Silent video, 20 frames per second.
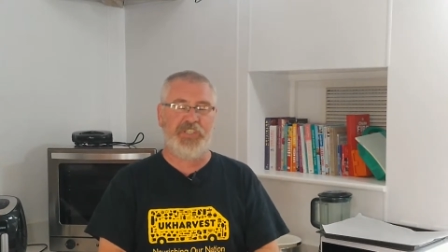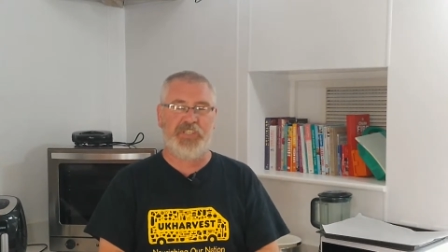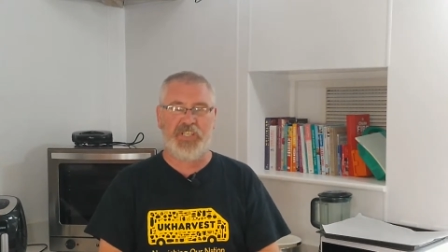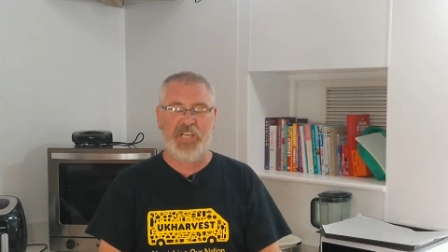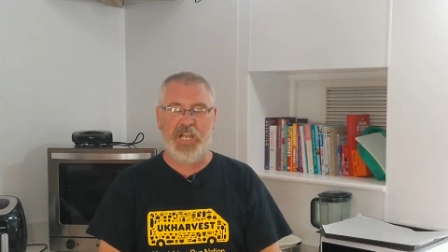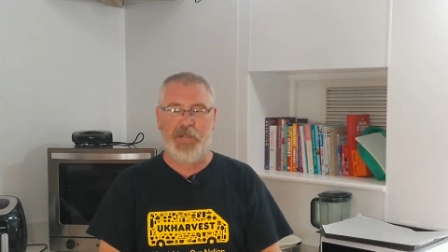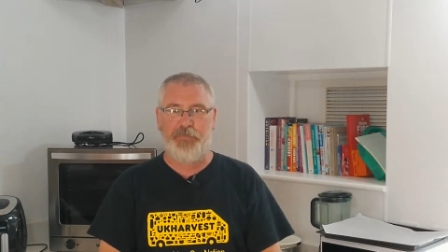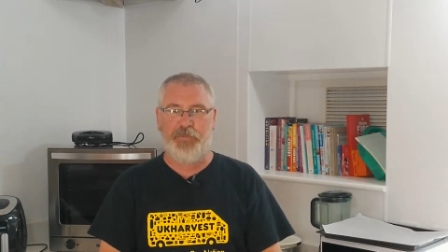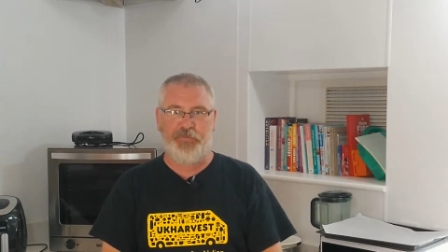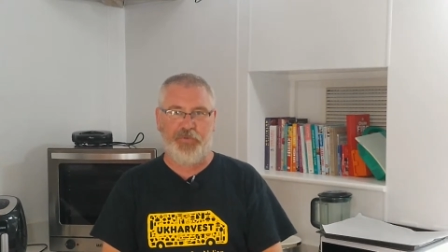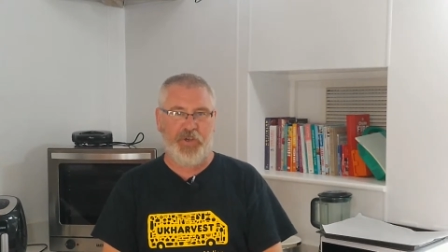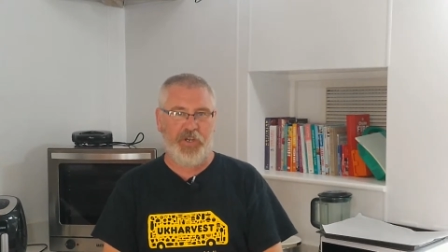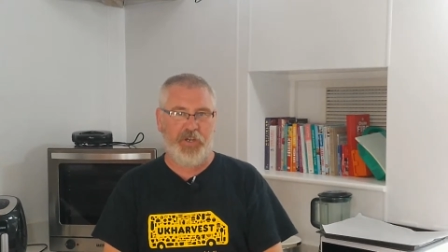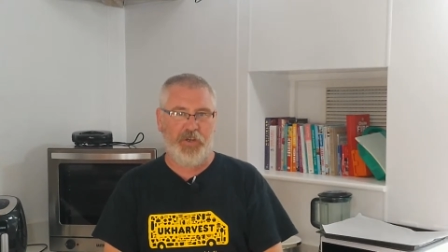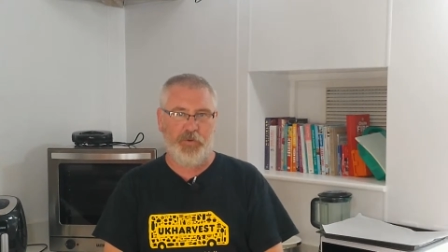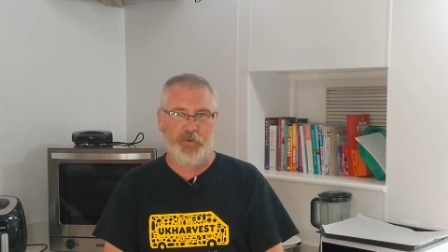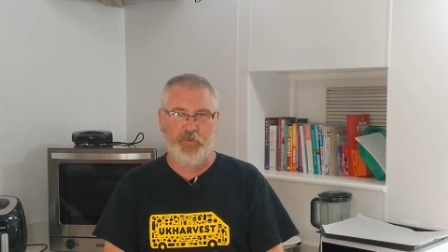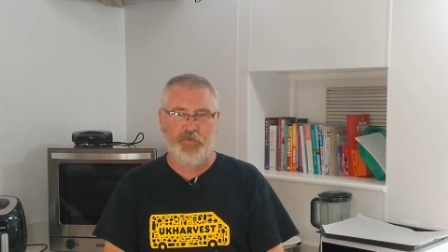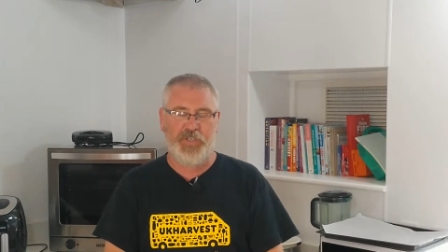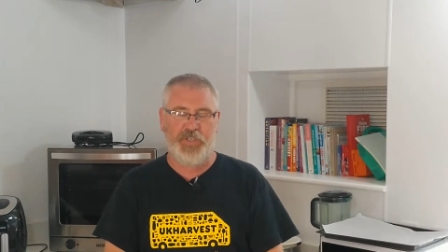snap a
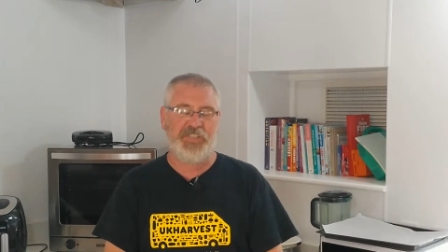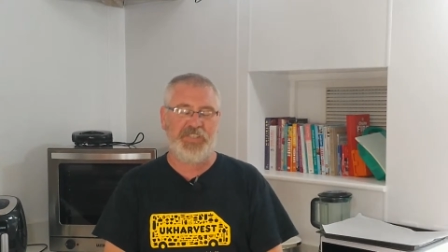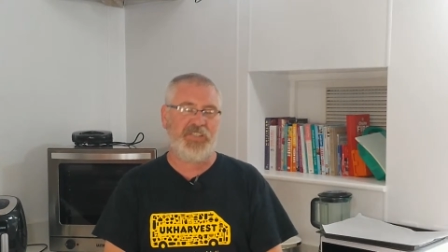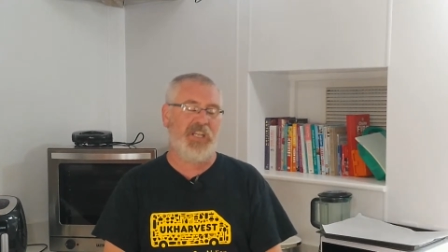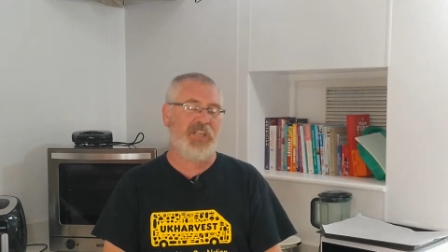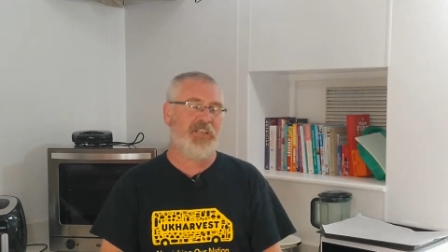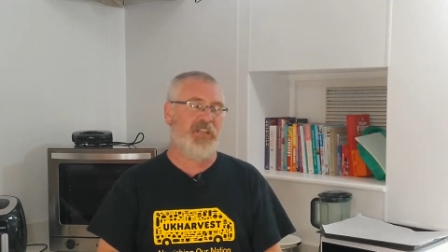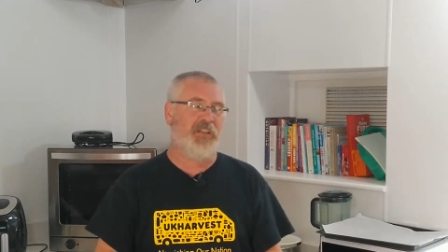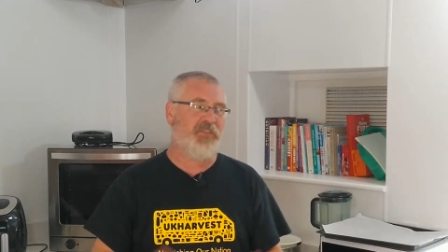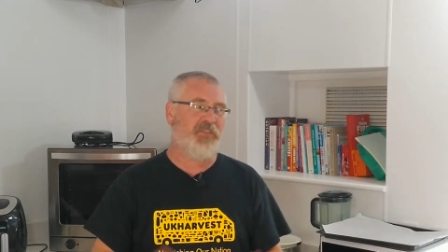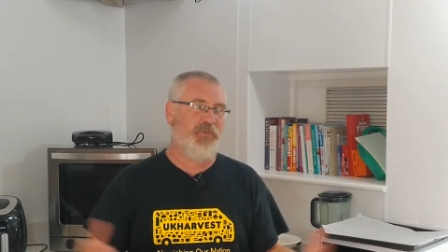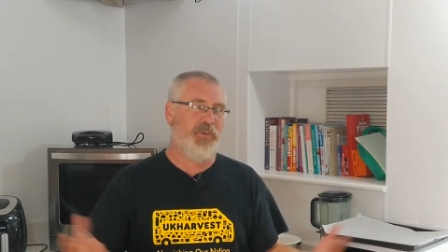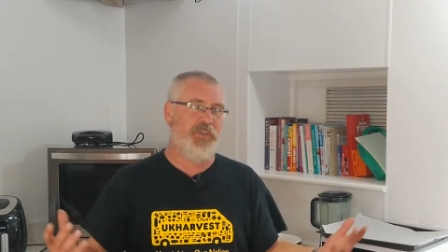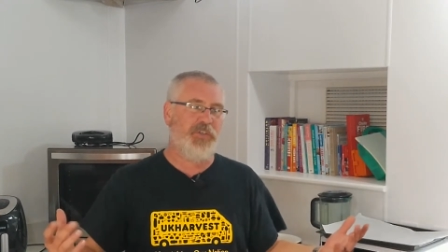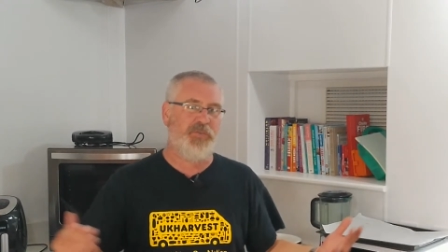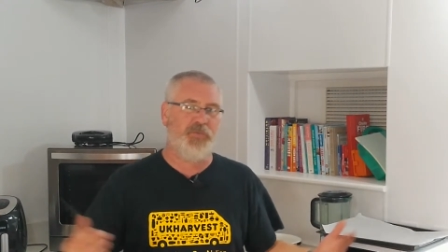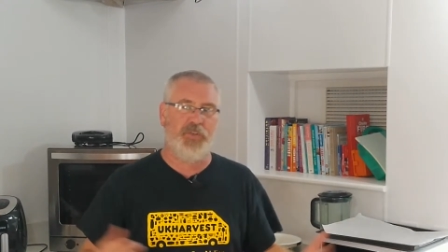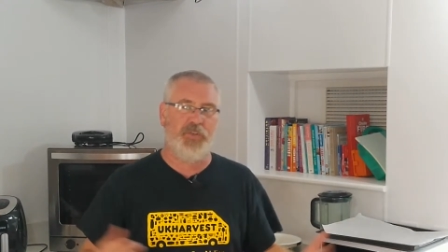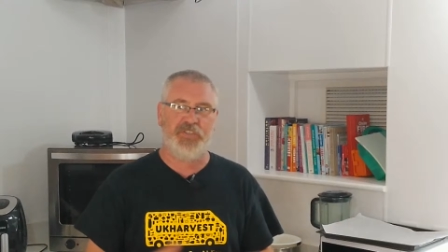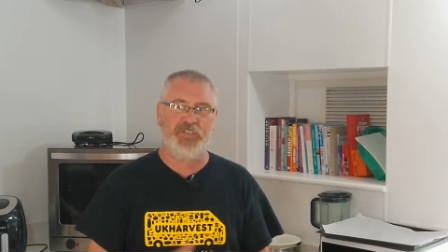photo of it, send it
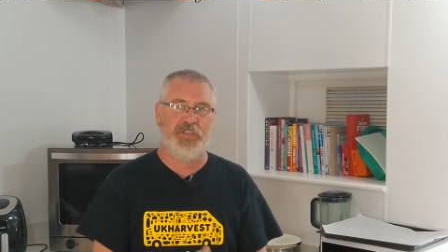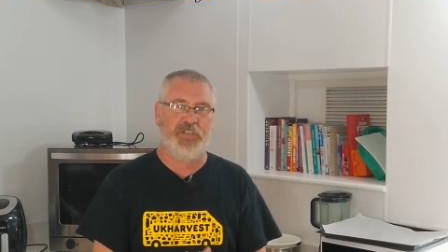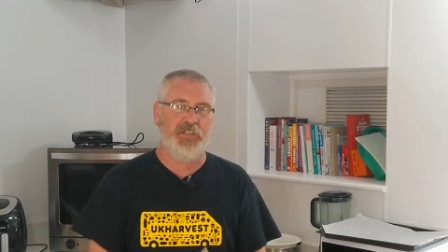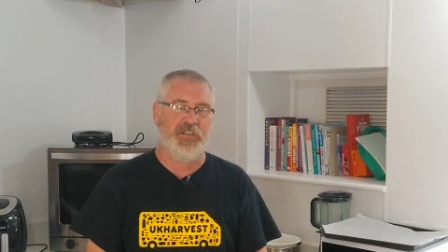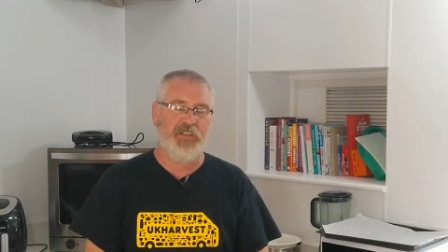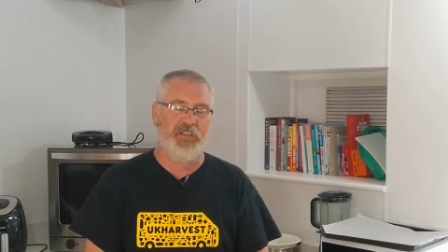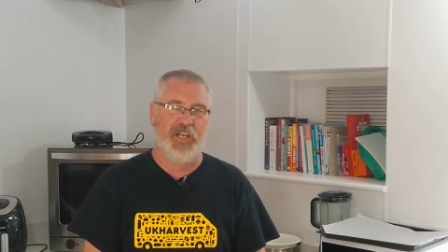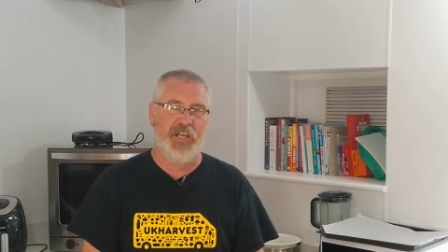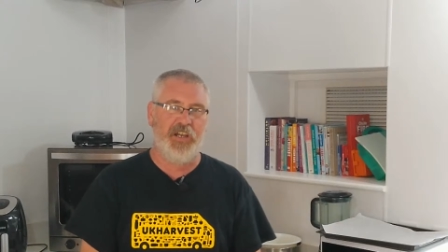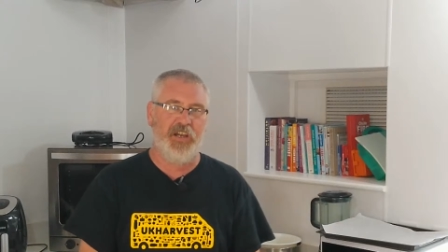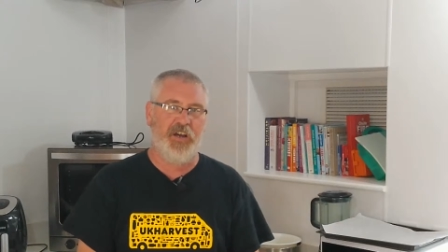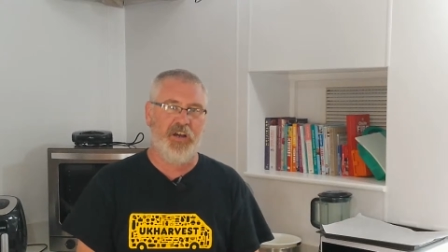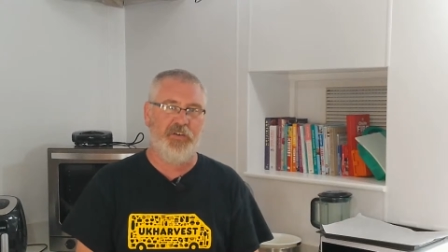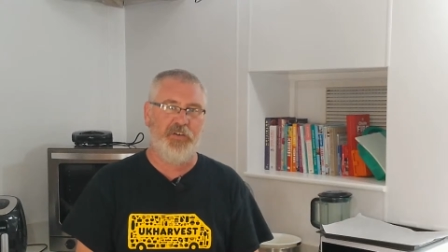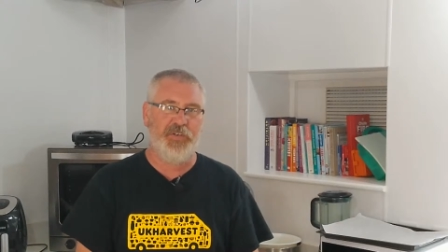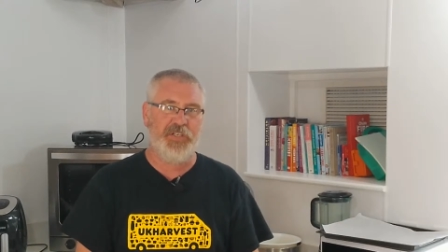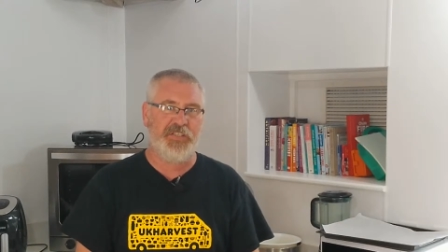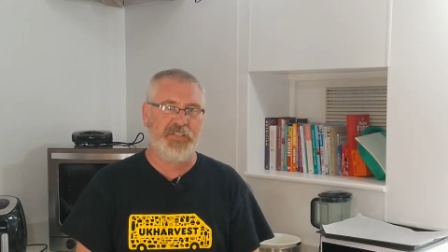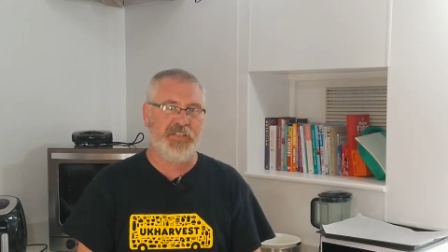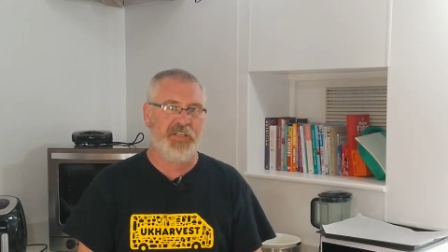through to us at
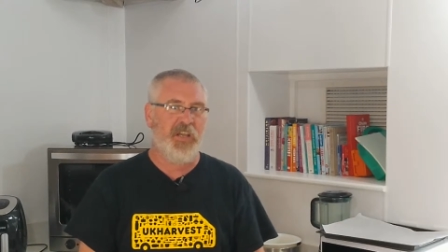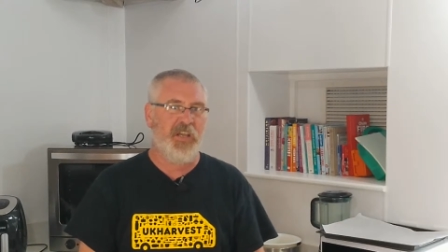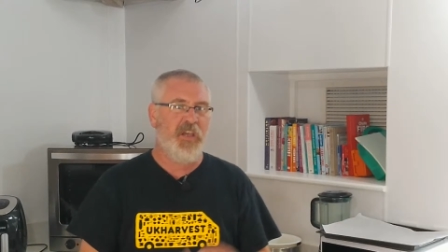UKHarvest.